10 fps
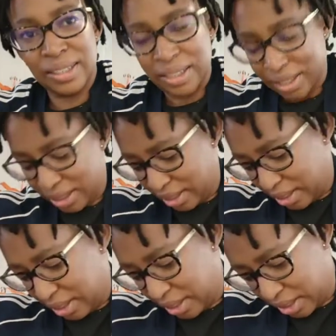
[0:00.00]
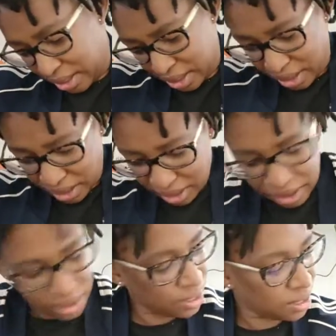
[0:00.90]

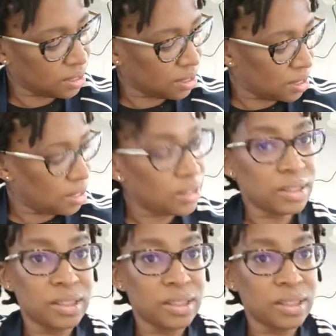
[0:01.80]
(no one is talking)